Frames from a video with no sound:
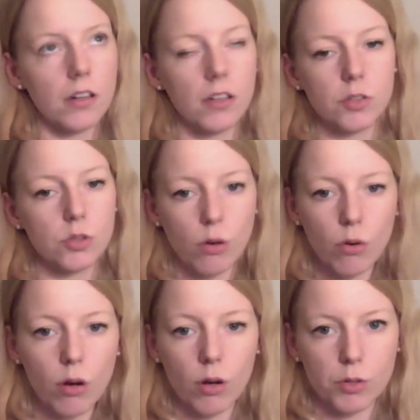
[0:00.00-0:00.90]
so
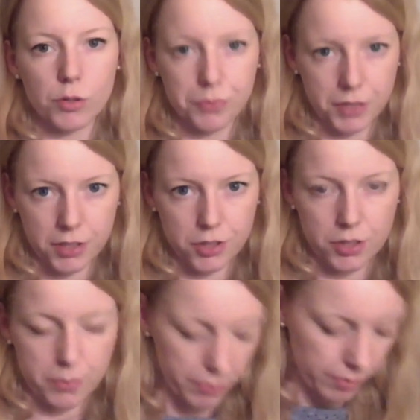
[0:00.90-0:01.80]
long to finish
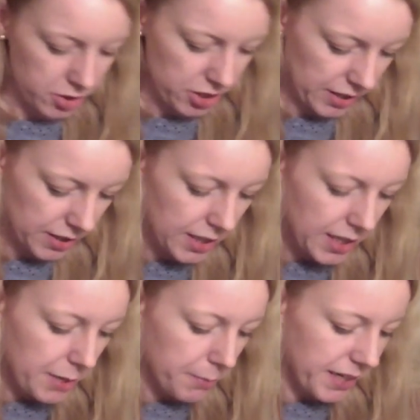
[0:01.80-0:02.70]
a project.
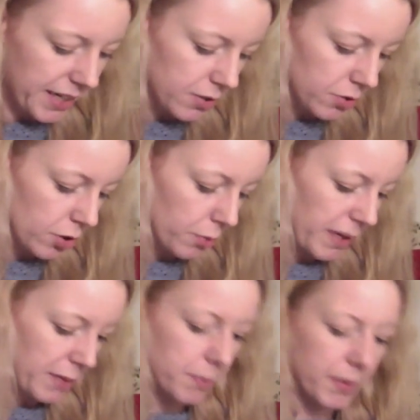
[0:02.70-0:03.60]
But I don't know,
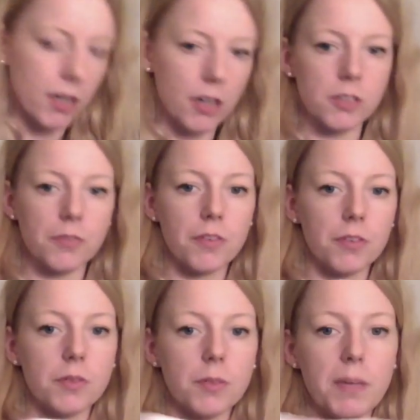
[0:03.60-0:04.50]
maybe because of
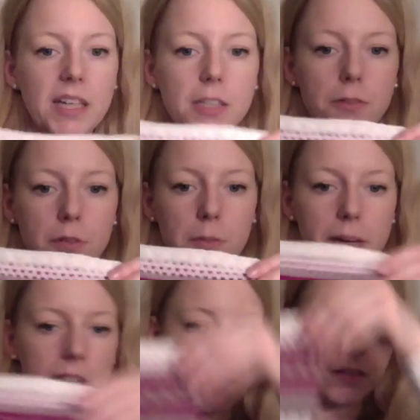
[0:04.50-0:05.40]
the many different
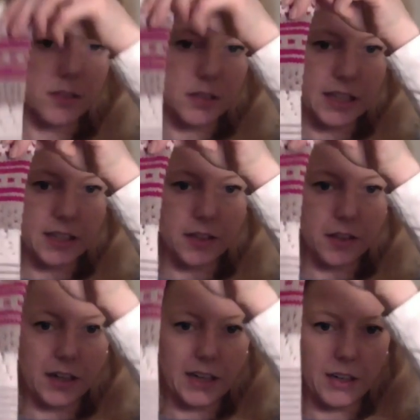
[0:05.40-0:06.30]
patterns and the
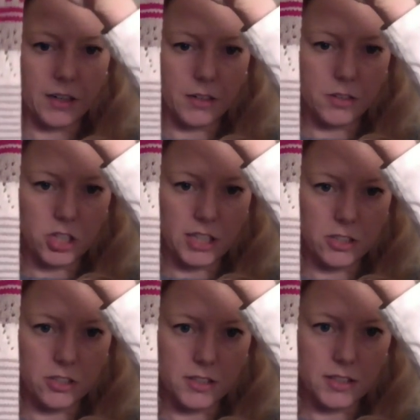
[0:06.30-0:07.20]
color
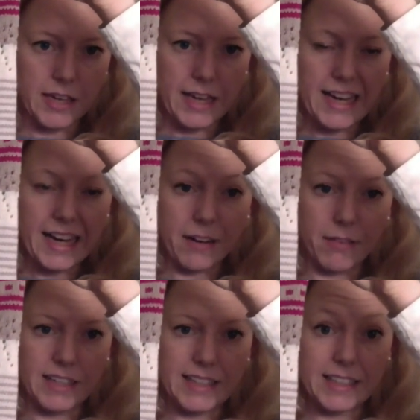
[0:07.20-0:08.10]
changes, I
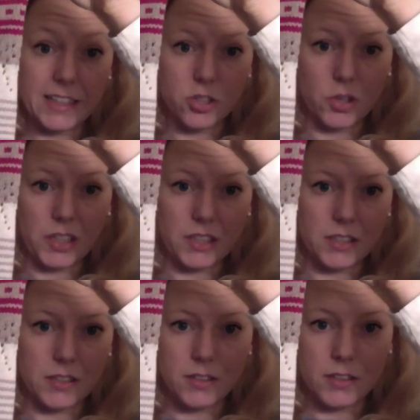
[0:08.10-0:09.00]
really did enjoy
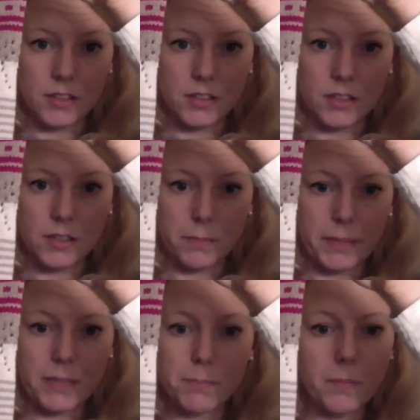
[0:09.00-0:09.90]
it.
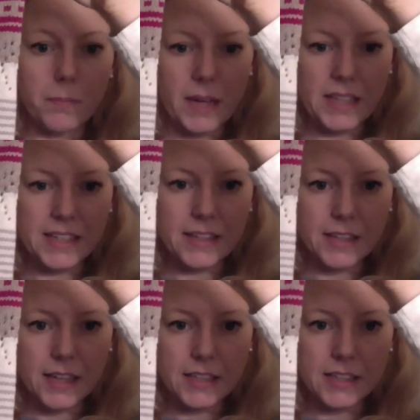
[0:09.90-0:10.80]
But as I
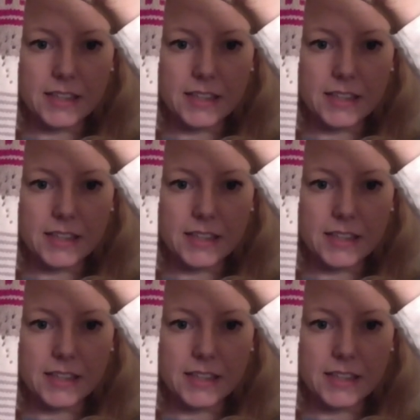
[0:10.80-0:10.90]
said, it's